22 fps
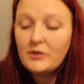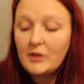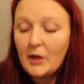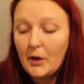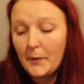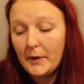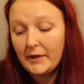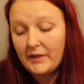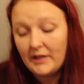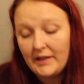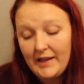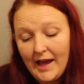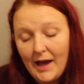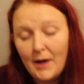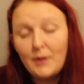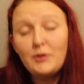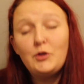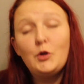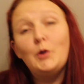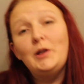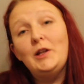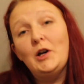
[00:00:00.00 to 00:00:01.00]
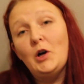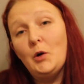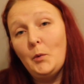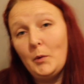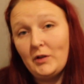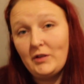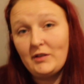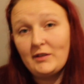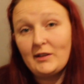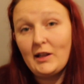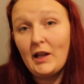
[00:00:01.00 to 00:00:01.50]
So, I don't know how your little
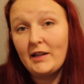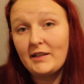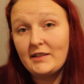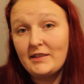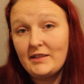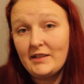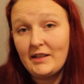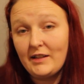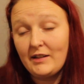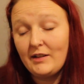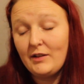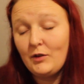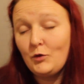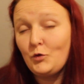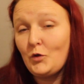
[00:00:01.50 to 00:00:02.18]
ones like to